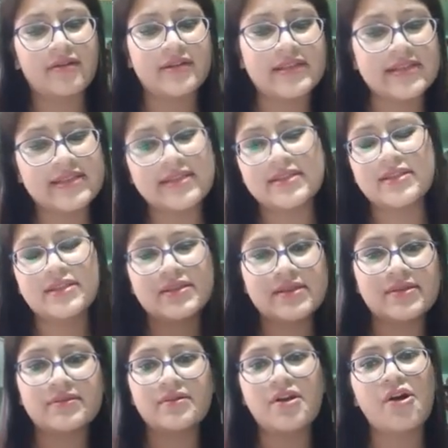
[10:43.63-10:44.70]
this
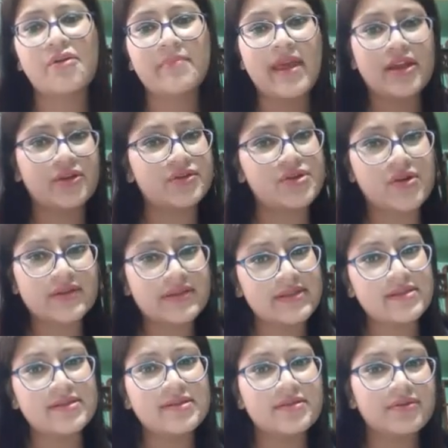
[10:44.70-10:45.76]
is your
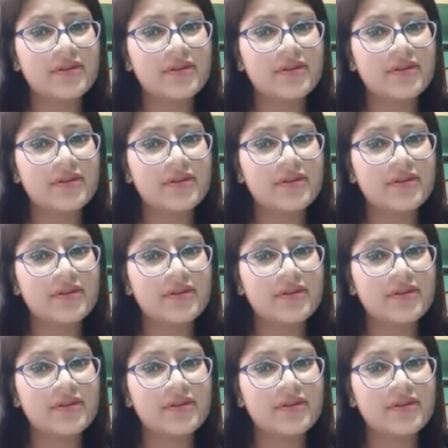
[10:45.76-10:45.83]
mycotoxins.